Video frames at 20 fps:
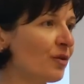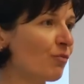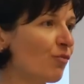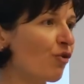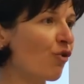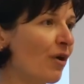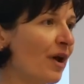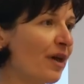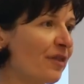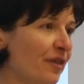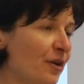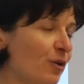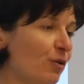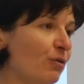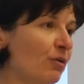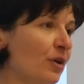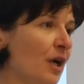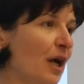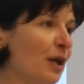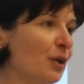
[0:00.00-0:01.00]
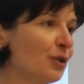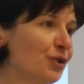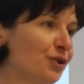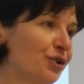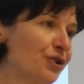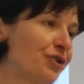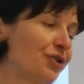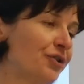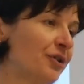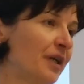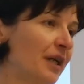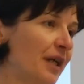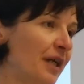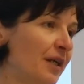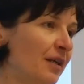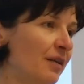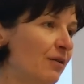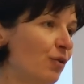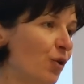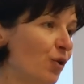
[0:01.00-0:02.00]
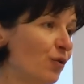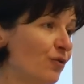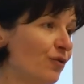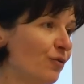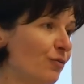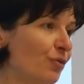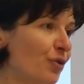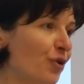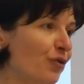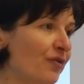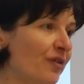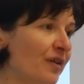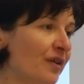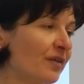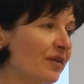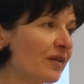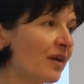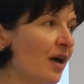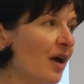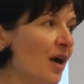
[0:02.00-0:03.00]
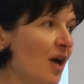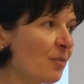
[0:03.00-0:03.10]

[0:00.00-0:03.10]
a more ethical culture in not-for-profits.